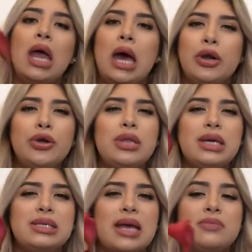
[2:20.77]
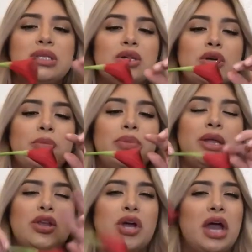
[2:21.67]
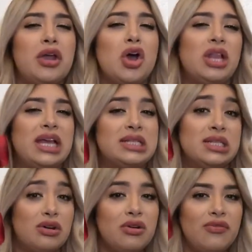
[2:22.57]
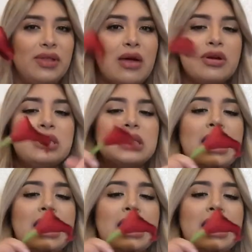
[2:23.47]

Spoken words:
I don't know the exact material, but they're kind of called like silk flowers,